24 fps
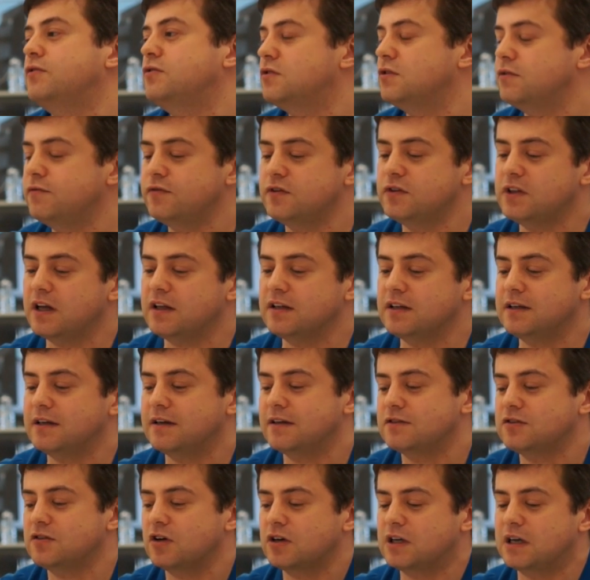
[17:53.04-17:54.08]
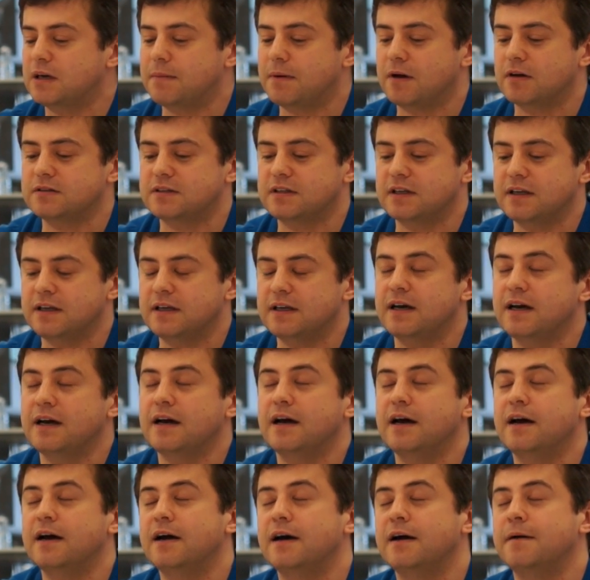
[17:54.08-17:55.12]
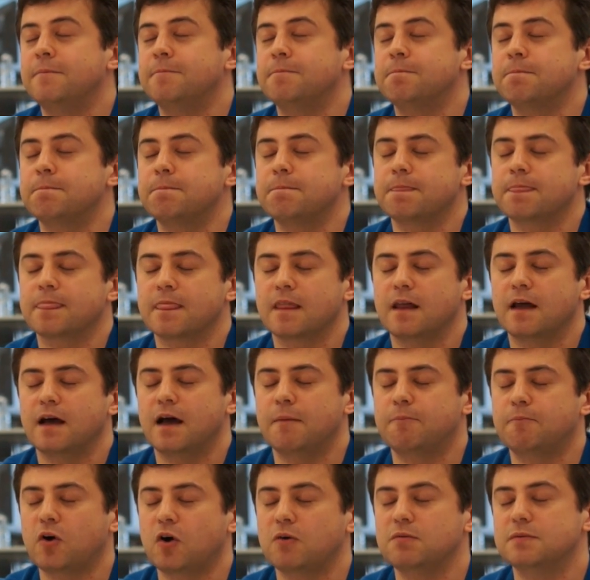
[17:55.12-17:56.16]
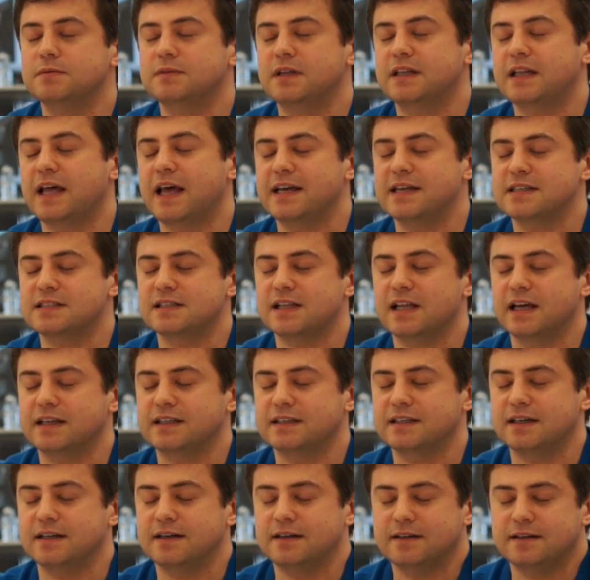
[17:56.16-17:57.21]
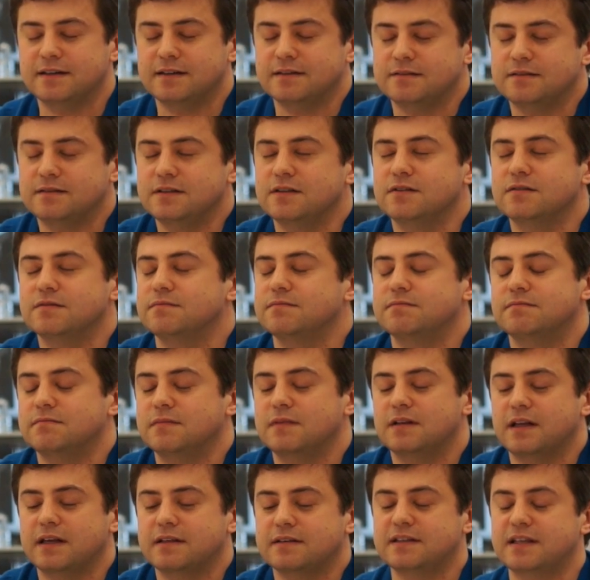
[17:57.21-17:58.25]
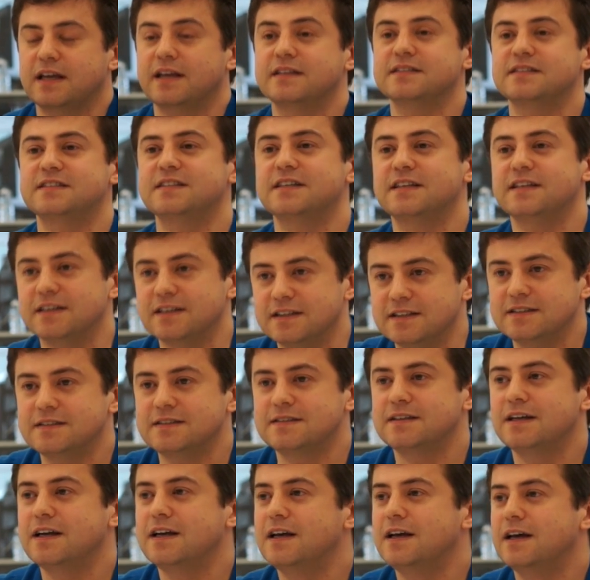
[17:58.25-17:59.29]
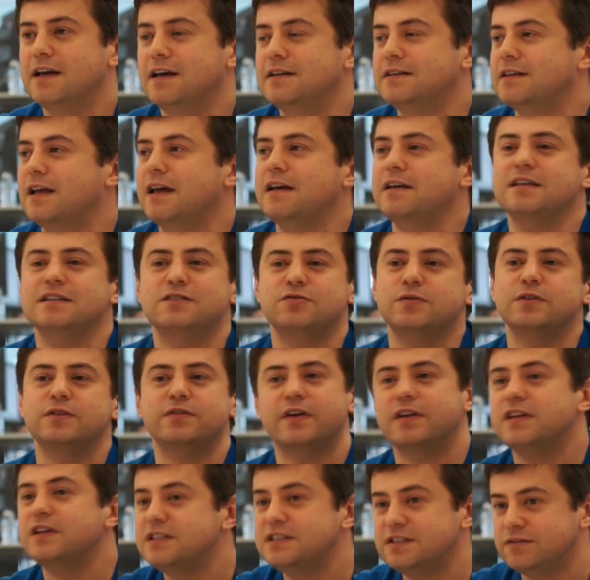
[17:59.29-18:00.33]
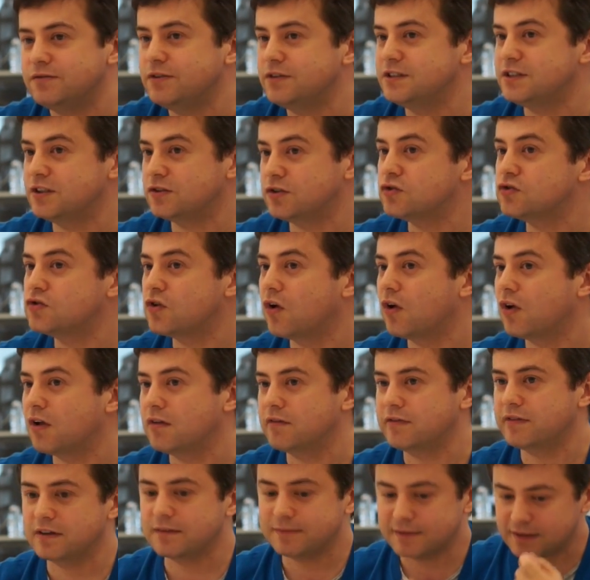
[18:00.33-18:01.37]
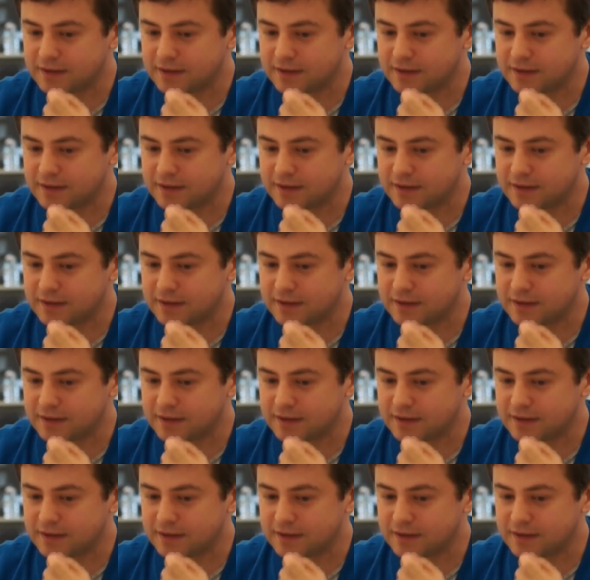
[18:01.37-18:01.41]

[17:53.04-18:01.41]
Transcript: if you're talking about a problem that has 10 cities, it's really very easy to solve.